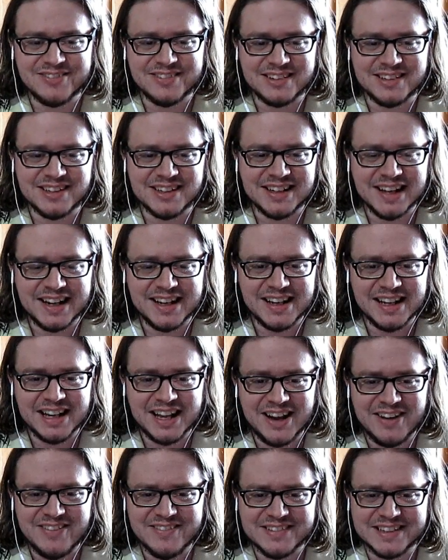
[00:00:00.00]
I
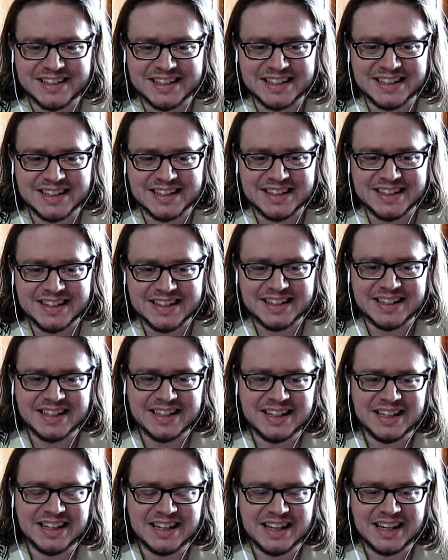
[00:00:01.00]
love it.
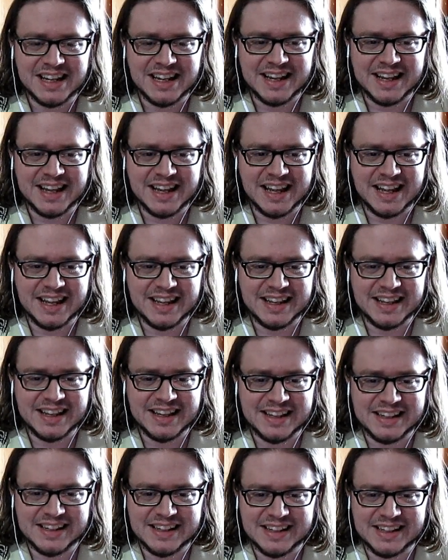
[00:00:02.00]
Tell me what
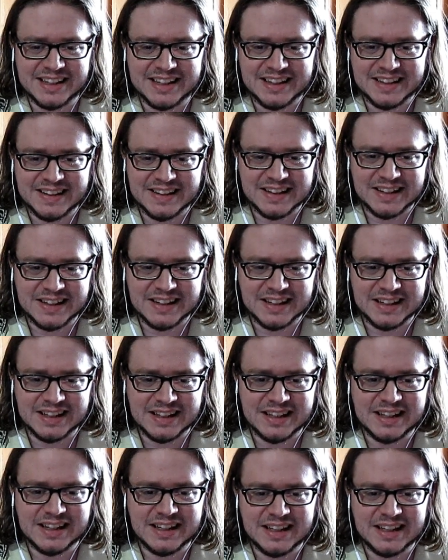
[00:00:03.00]
you're waiting for.